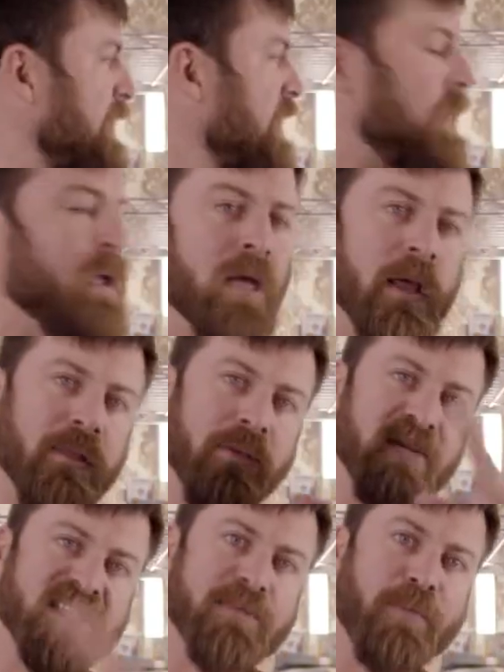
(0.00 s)
meaning
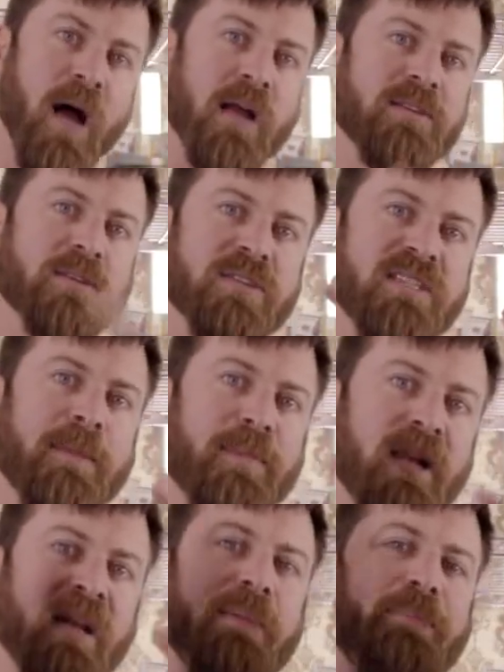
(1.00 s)
the sponsors
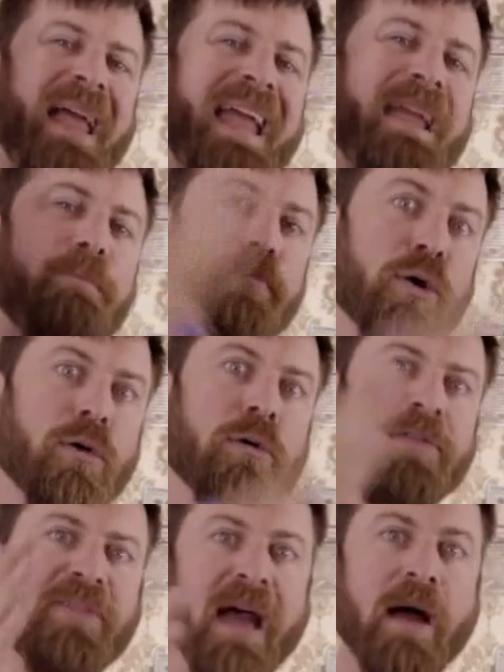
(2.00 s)
typically pay per
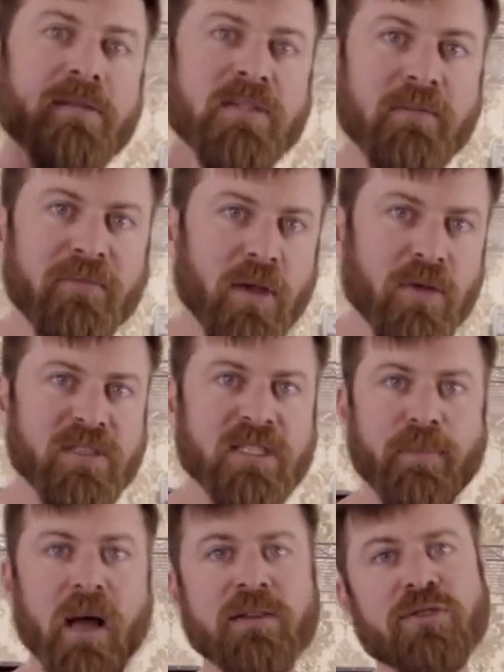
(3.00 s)
1,000 views.
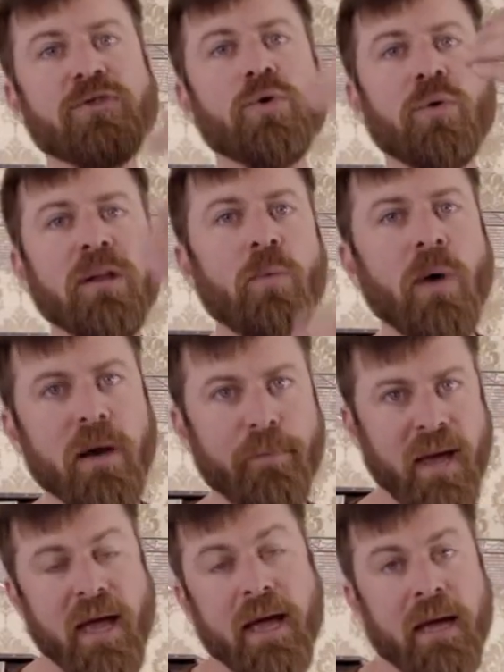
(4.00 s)
Sponsors only want
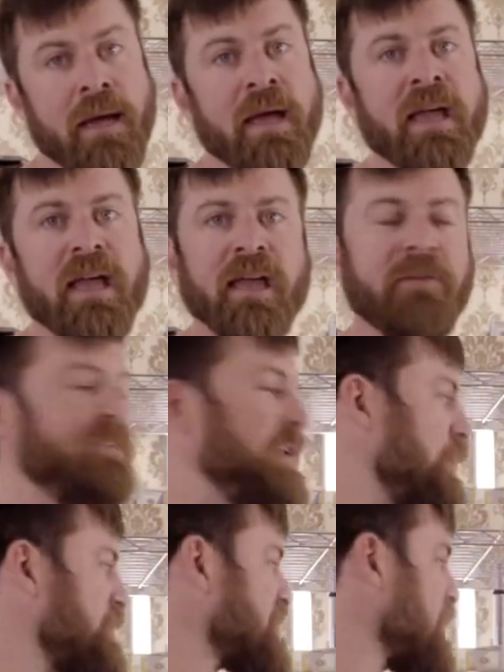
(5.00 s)
to pay if
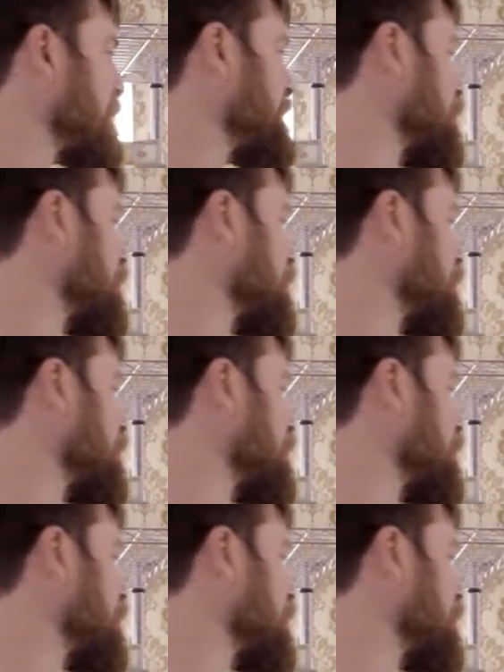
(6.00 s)
videos get